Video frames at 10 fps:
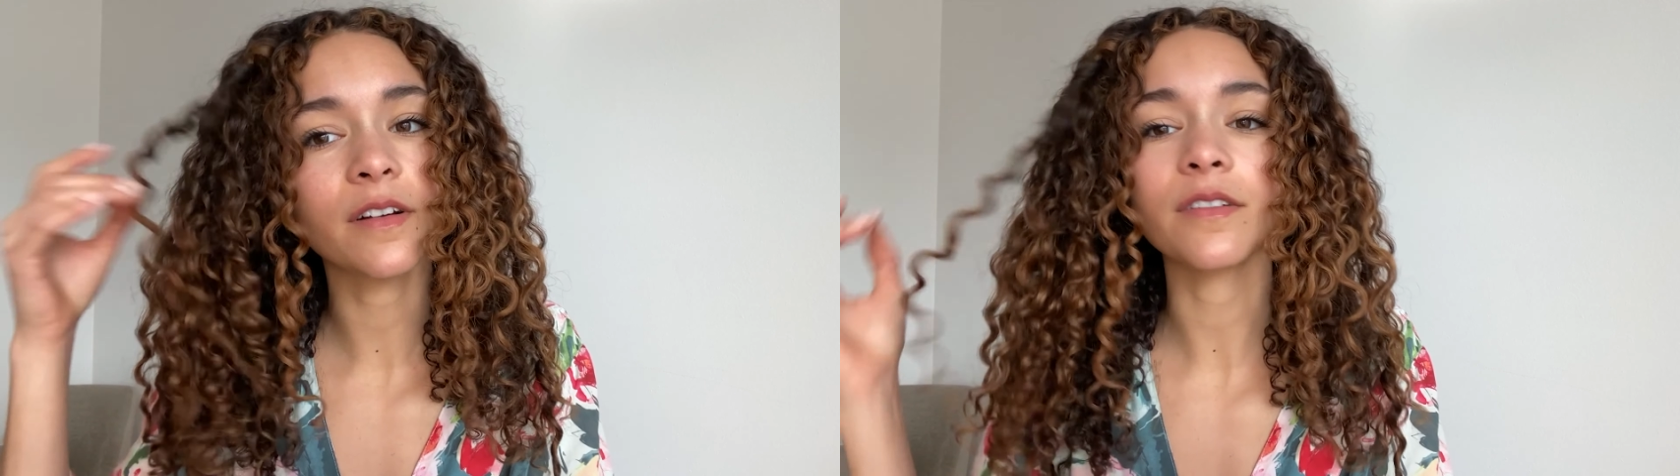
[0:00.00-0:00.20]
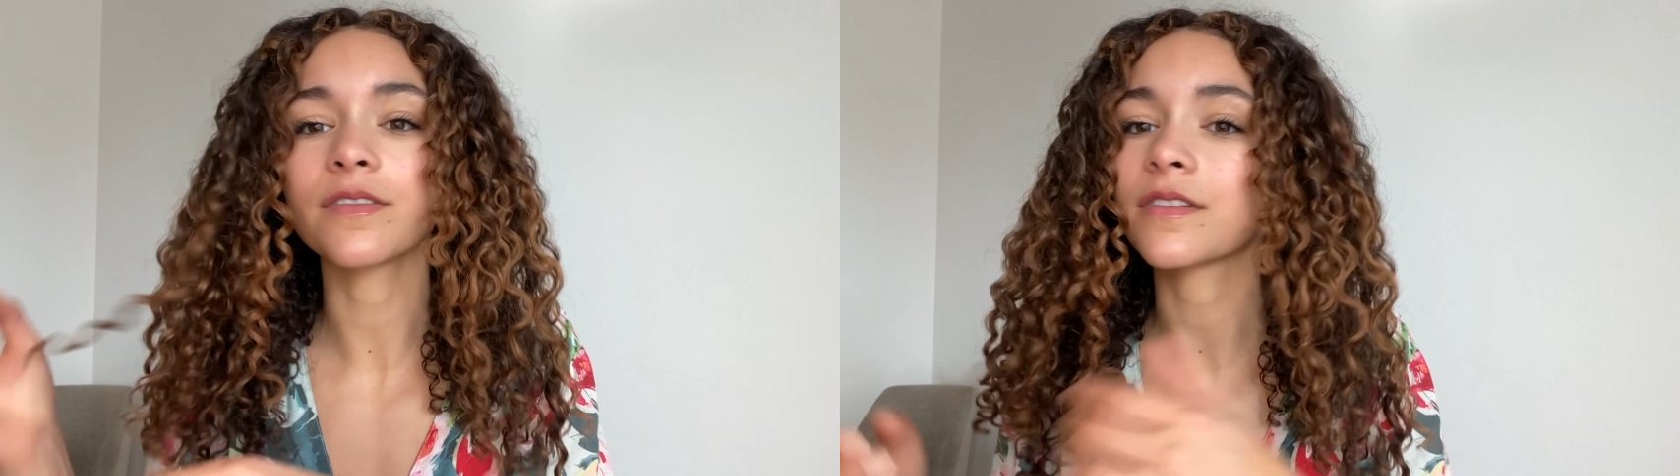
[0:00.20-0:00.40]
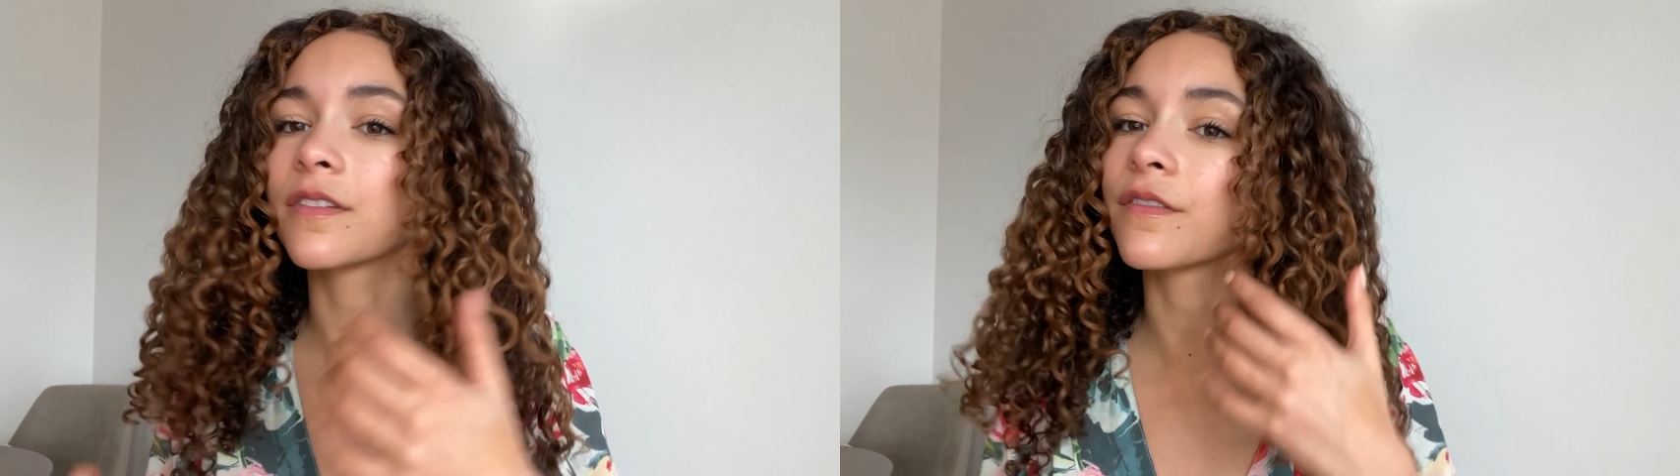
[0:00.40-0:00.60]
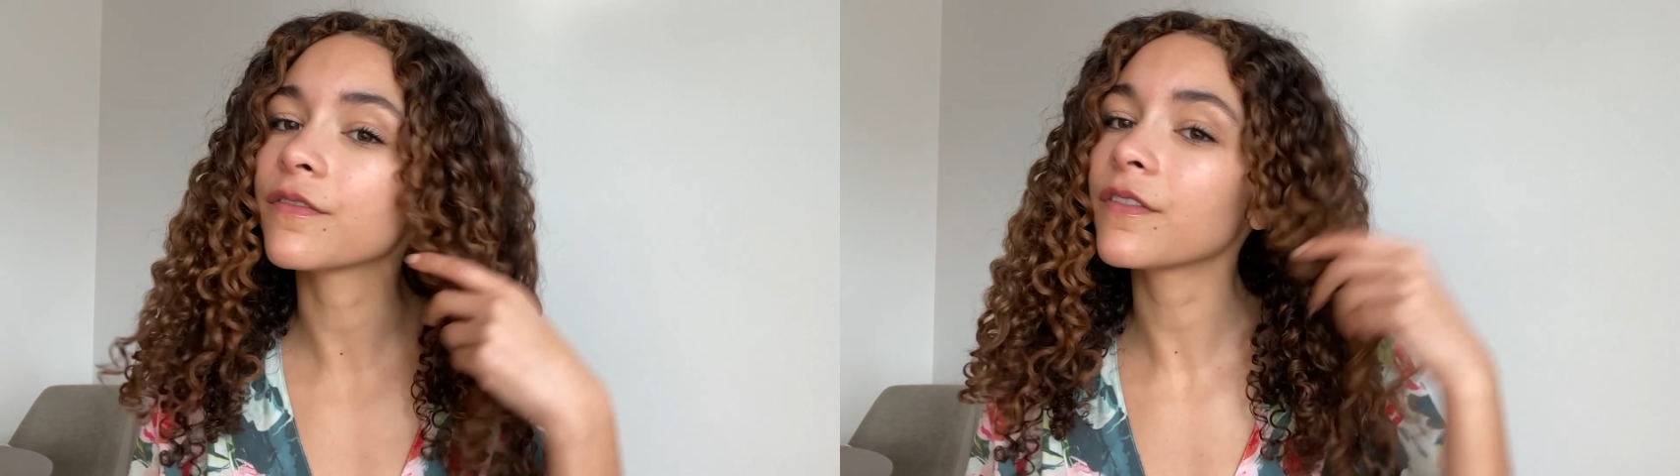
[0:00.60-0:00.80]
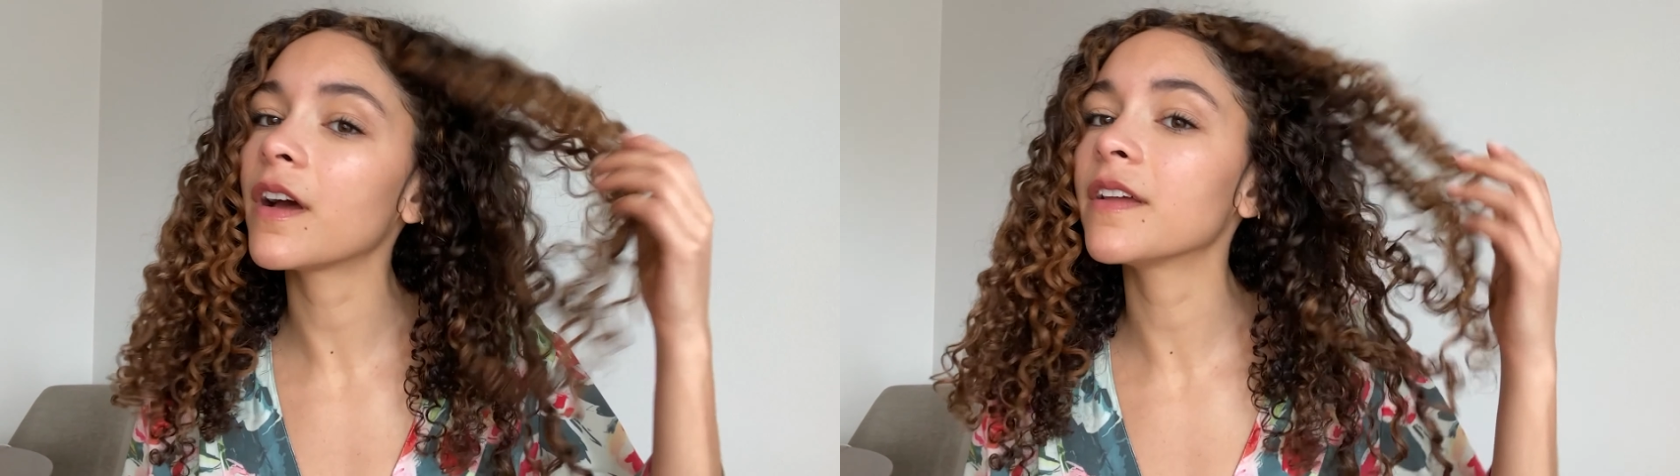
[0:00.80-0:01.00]
curls in the
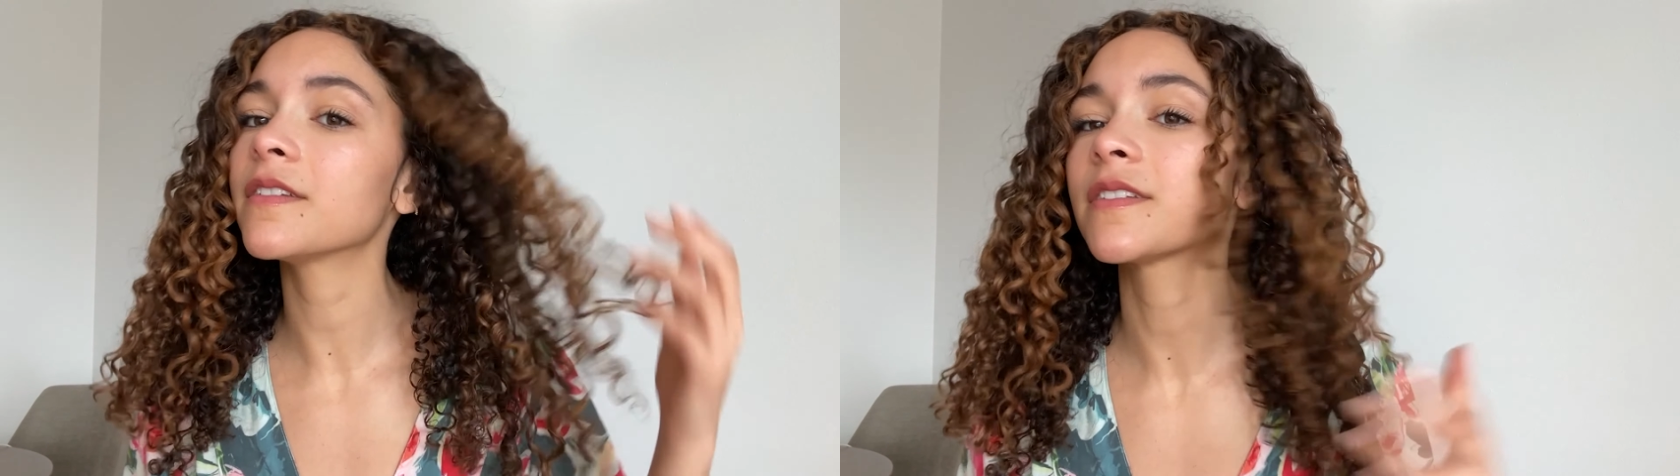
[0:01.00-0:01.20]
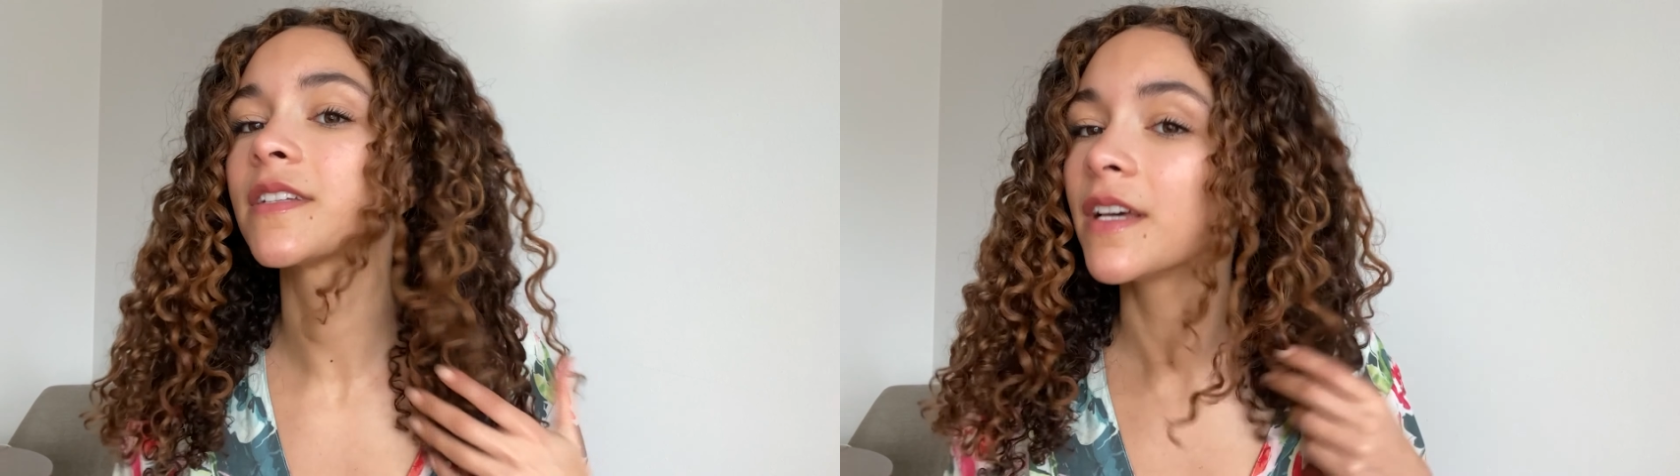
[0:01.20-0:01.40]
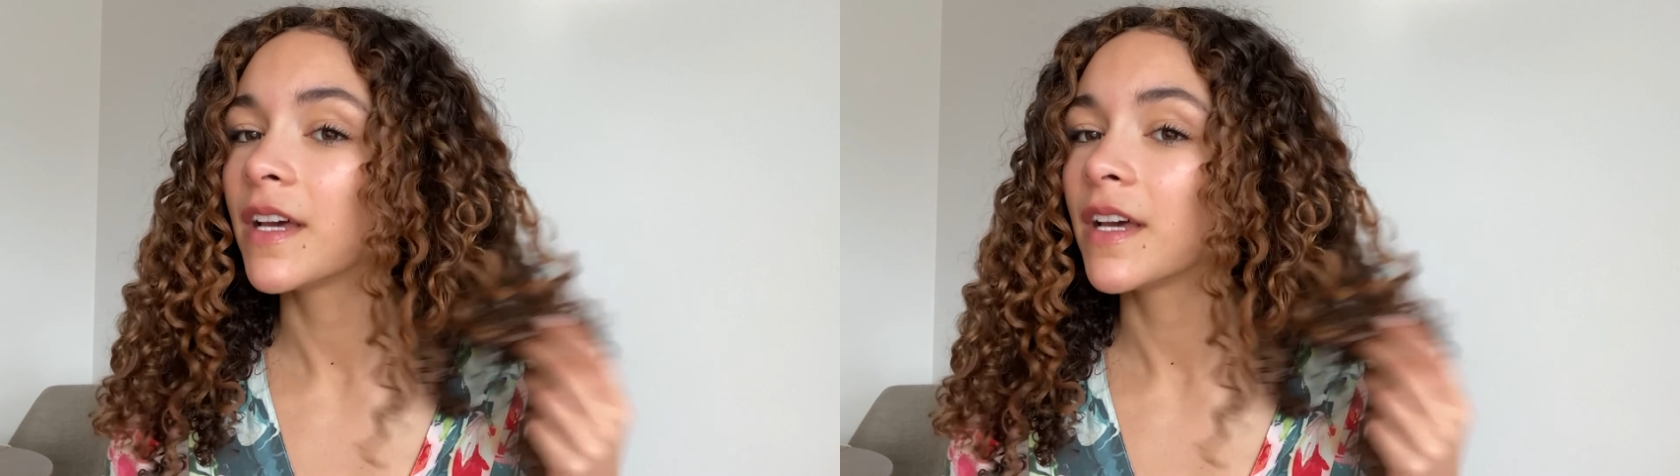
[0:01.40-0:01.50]
front.